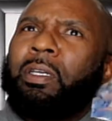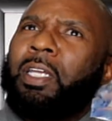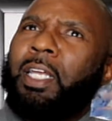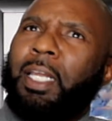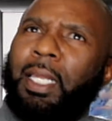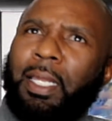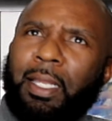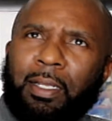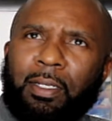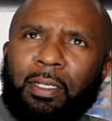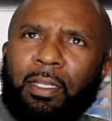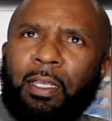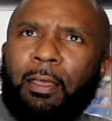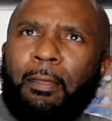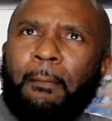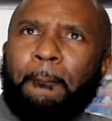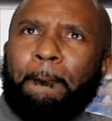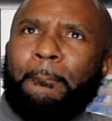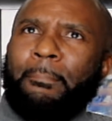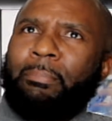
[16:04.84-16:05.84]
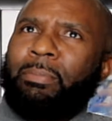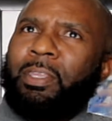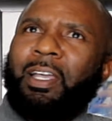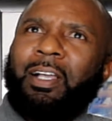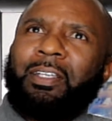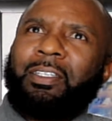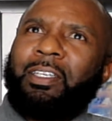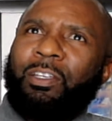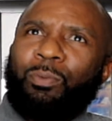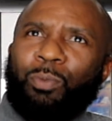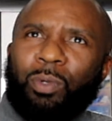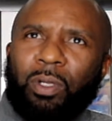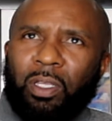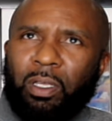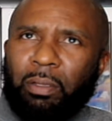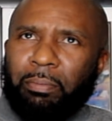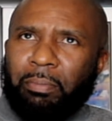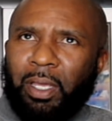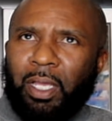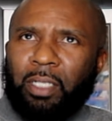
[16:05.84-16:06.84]
nothing like that. I can't really
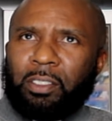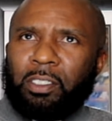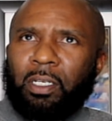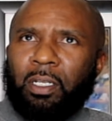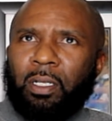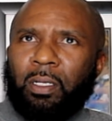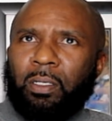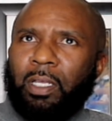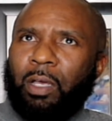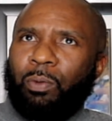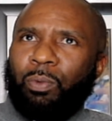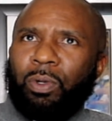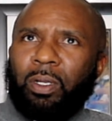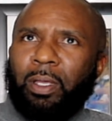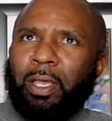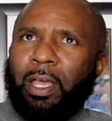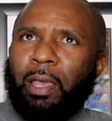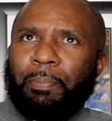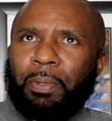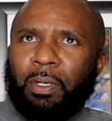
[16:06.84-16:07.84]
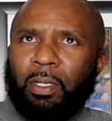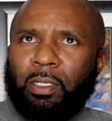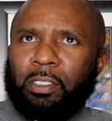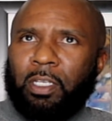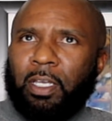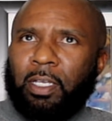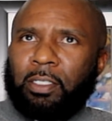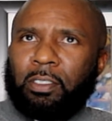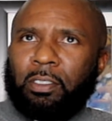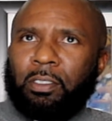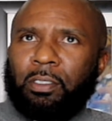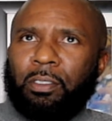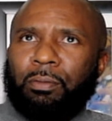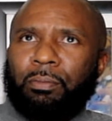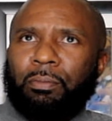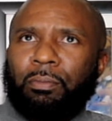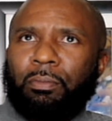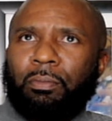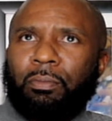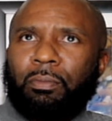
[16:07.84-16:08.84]
imagine that. That wouldn't happen in Texas.
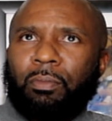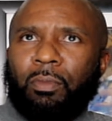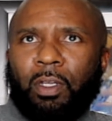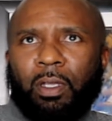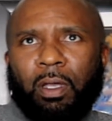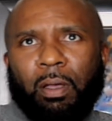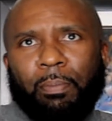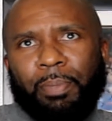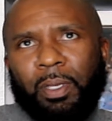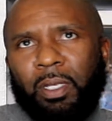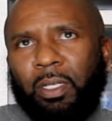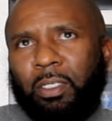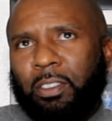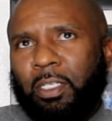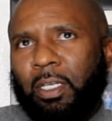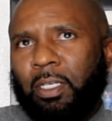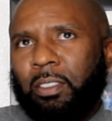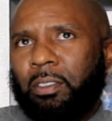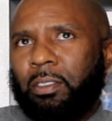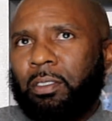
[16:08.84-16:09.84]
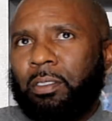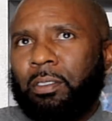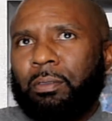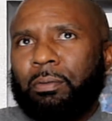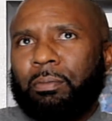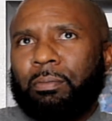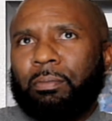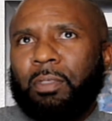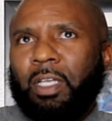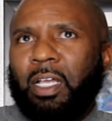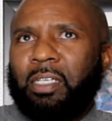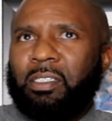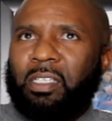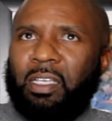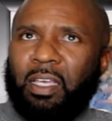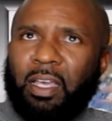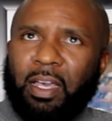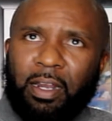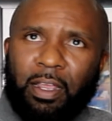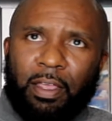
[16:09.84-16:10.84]
I've been in Texas. I
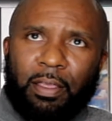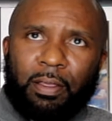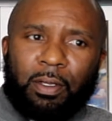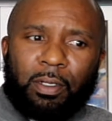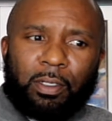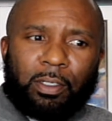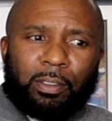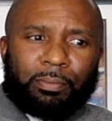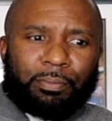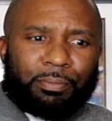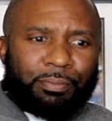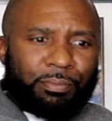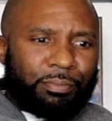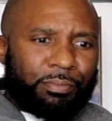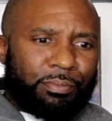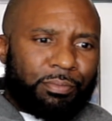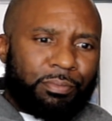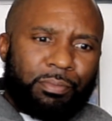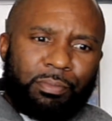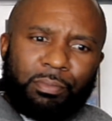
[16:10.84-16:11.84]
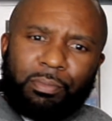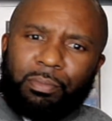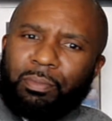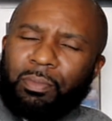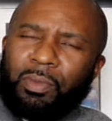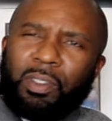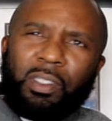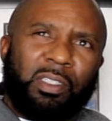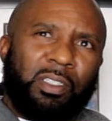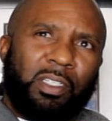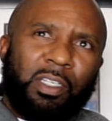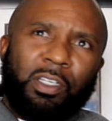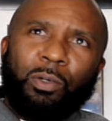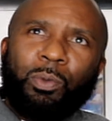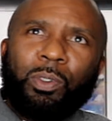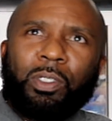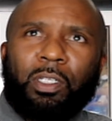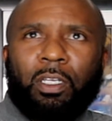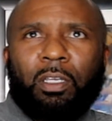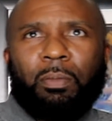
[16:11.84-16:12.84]
see how they deal
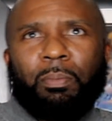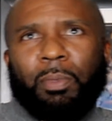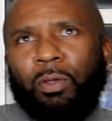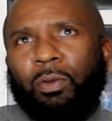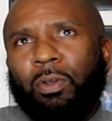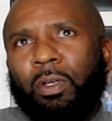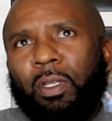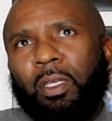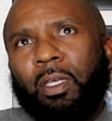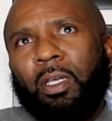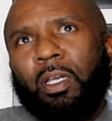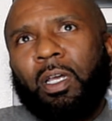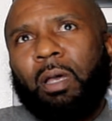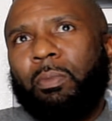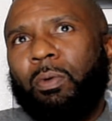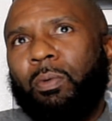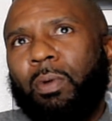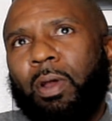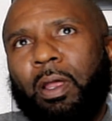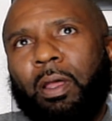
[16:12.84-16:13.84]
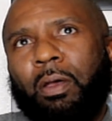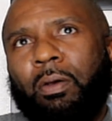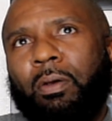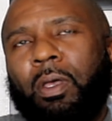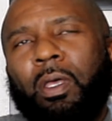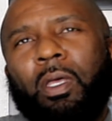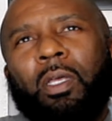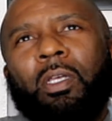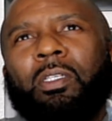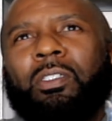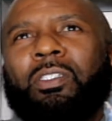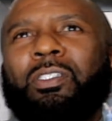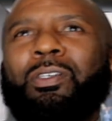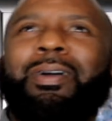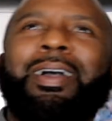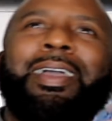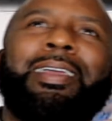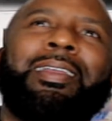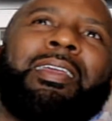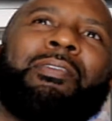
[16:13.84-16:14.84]
with the community and come around. So
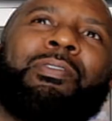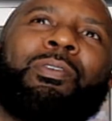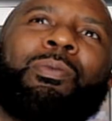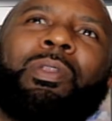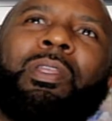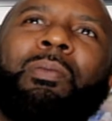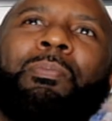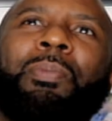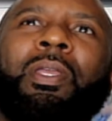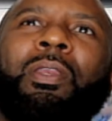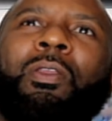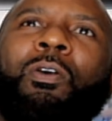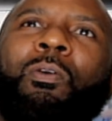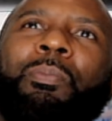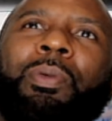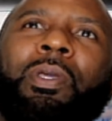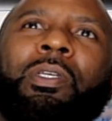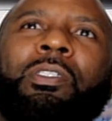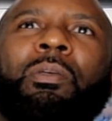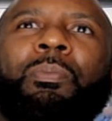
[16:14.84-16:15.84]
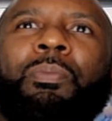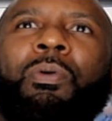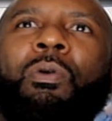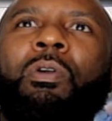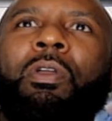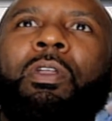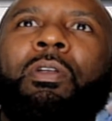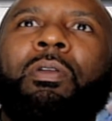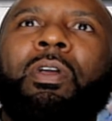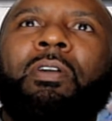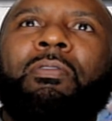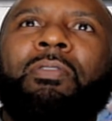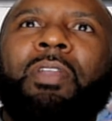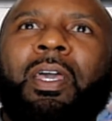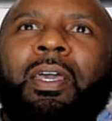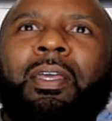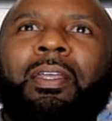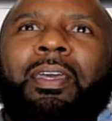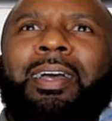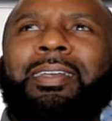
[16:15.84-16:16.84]
I ain't never really been no big supporter of
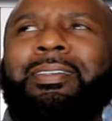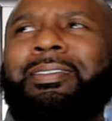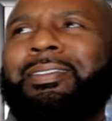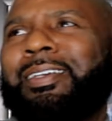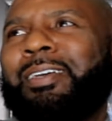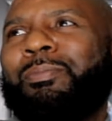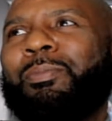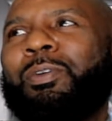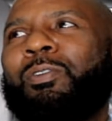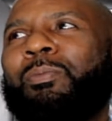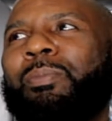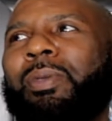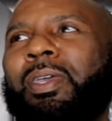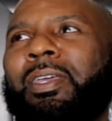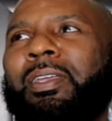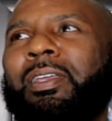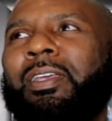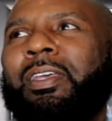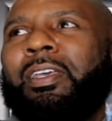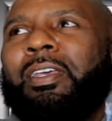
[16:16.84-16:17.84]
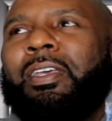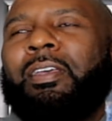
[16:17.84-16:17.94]
that. Come on, man.